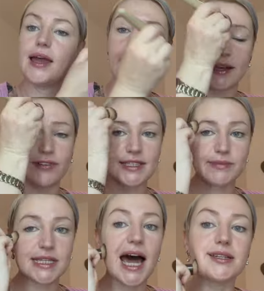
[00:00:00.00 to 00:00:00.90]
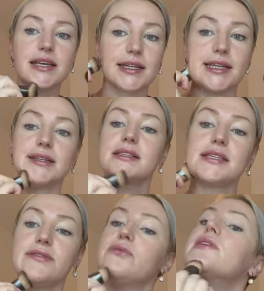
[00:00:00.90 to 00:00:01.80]
advanced massage techniques
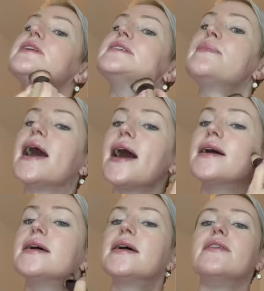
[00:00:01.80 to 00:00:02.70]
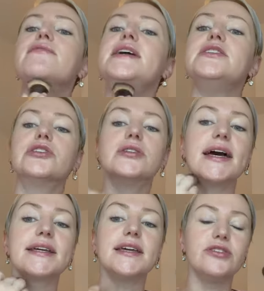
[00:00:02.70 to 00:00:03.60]
if you work in a spa, facial,
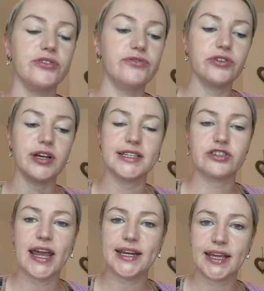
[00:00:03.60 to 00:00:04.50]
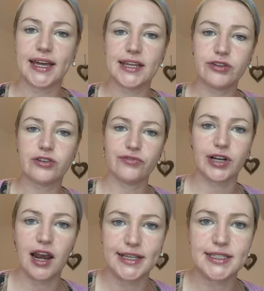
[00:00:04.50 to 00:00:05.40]
like you've done all this training and now you're looking for
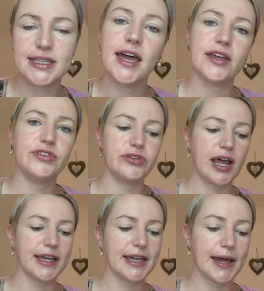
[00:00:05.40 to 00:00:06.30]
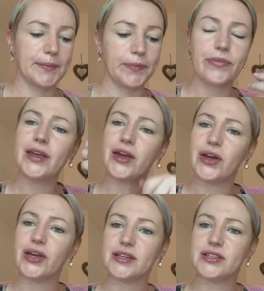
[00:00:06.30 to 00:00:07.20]
clients. If you do like
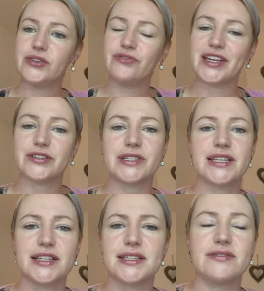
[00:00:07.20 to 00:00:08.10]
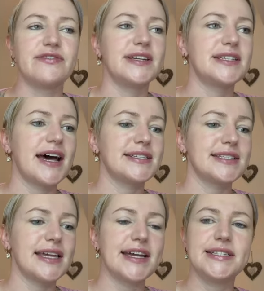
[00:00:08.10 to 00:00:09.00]
there's a new facial massage that sounds fantastic.
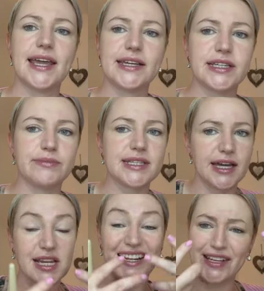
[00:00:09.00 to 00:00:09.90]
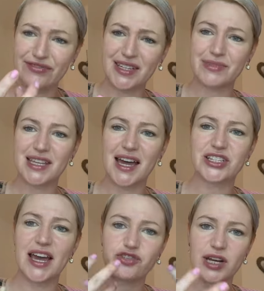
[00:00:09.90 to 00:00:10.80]
It's like anti-aging massage, like lifting massage,
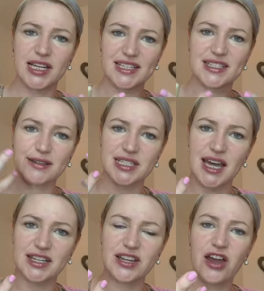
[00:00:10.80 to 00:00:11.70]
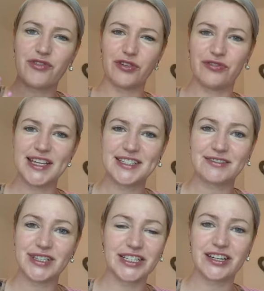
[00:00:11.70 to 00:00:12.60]
natural holistic massage for your face,
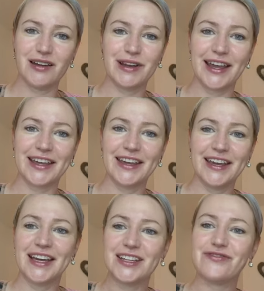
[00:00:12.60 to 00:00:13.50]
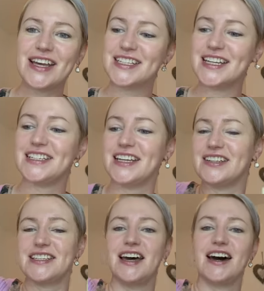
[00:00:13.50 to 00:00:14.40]
which I'm like, that's fascinating,
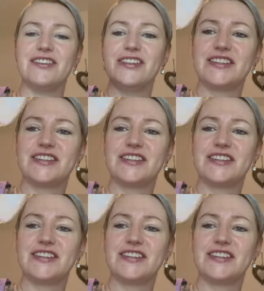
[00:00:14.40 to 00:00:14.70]
because I know there's